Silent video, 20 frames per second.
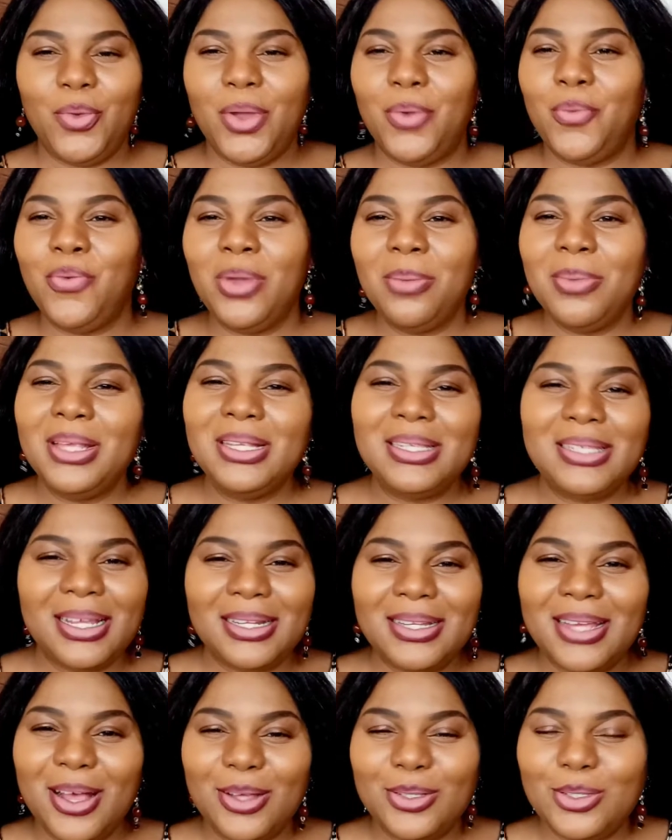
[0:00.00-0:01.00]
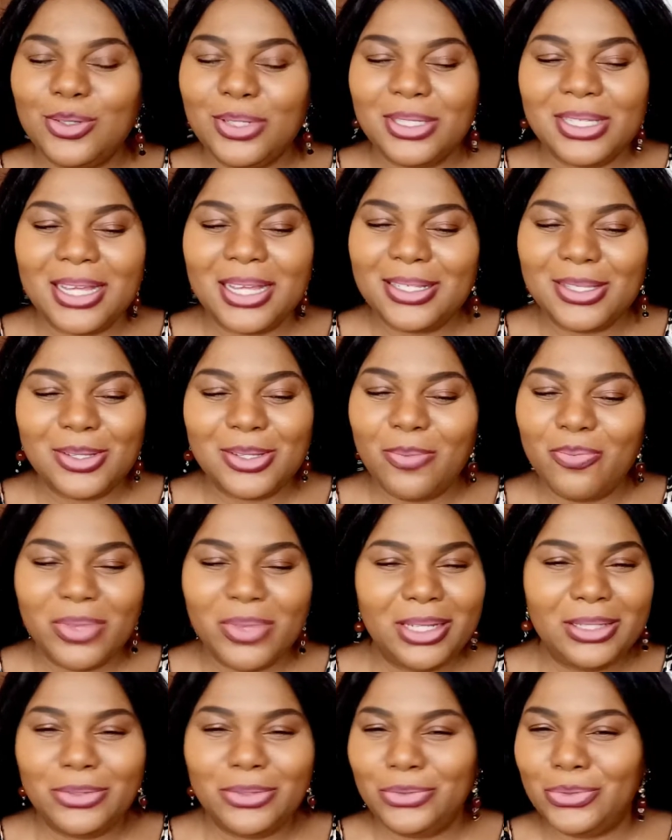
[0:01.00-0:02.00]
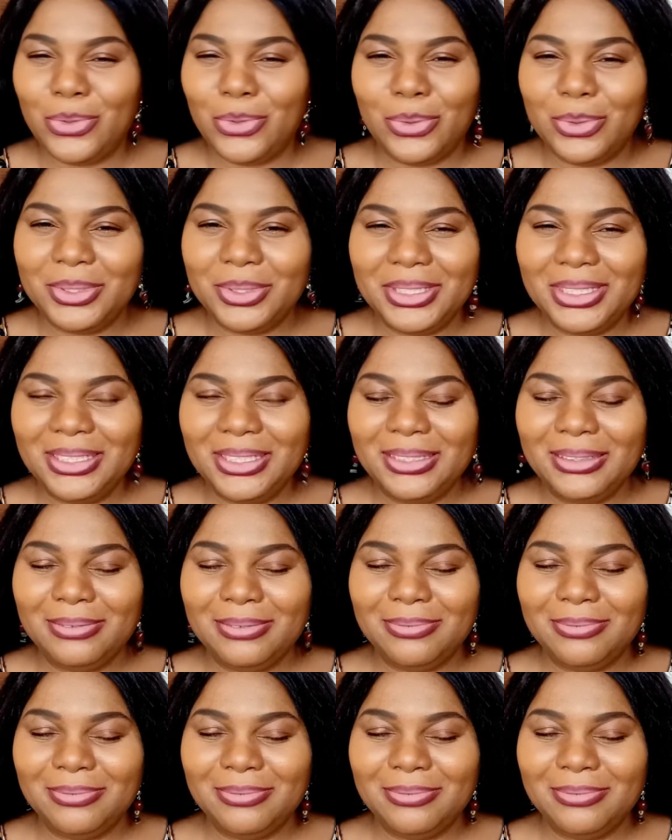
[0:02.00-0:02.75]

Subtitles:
When women set out to get something done,